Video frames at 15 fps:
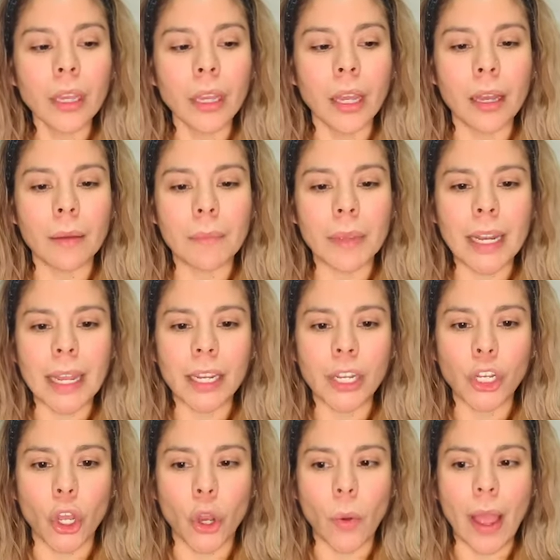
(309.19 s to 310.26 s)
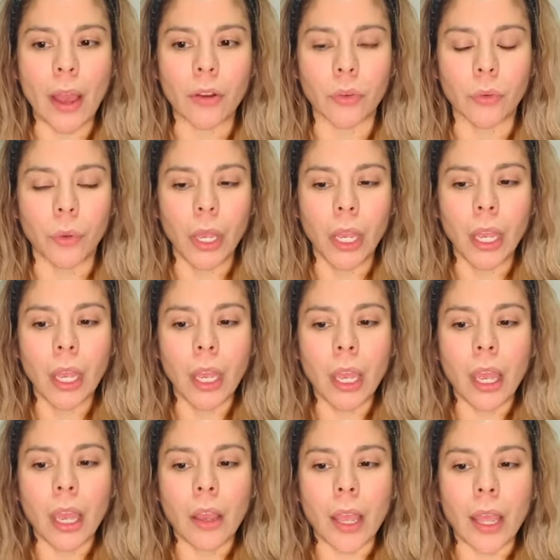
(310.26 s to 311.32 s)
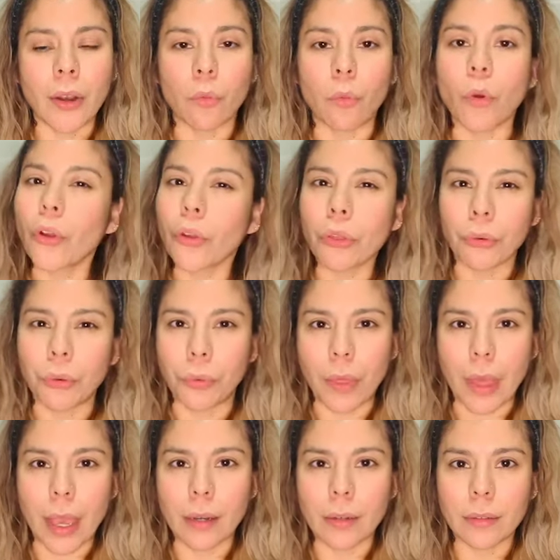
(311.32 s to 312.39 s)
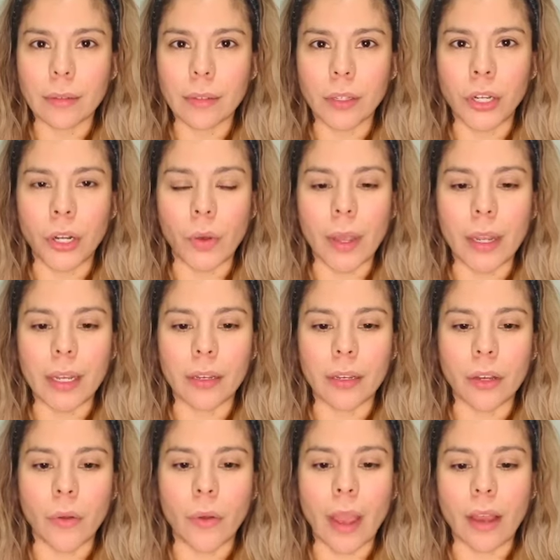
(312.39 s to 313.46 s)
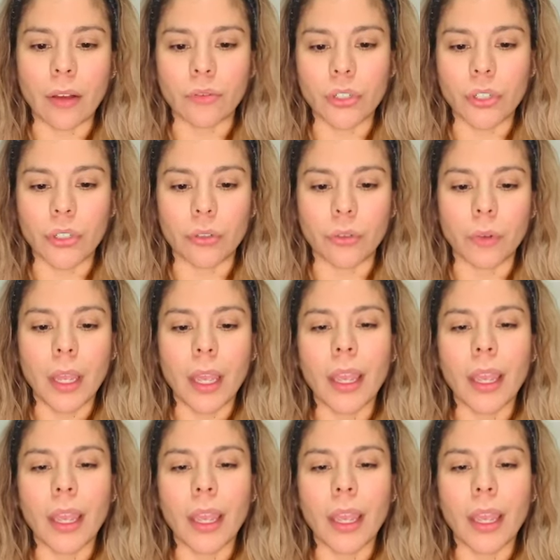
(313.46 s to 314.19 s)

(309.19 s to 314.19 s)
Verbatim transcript: Um, and I didn't know how to, how to work through that you know, I didn't know how to.